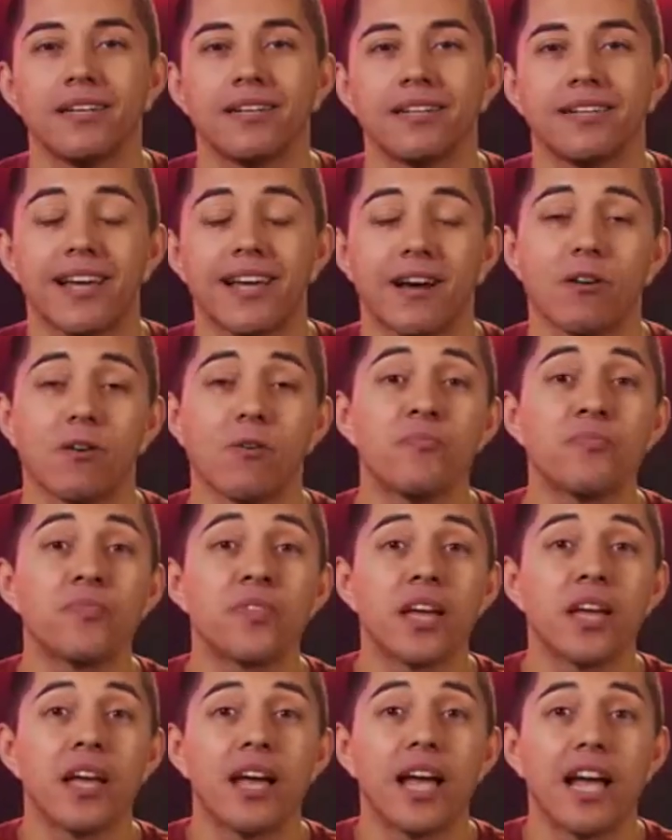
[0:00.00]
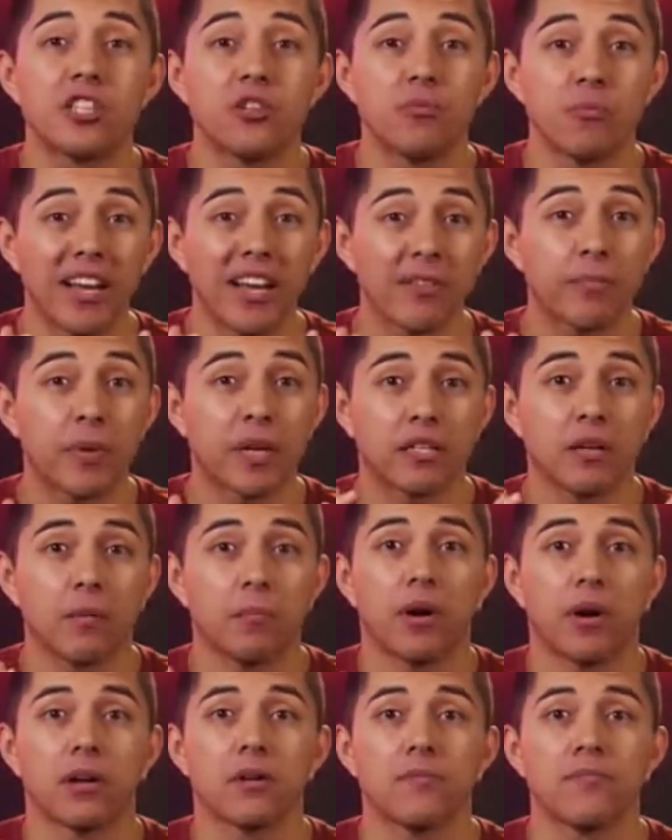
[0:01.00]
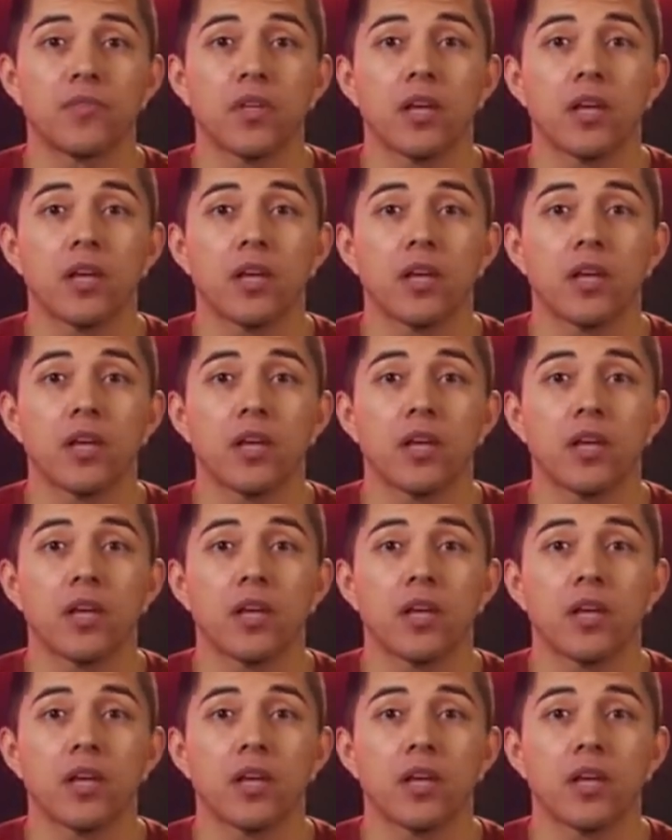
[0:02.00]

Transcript: Now, as you might have picked up on,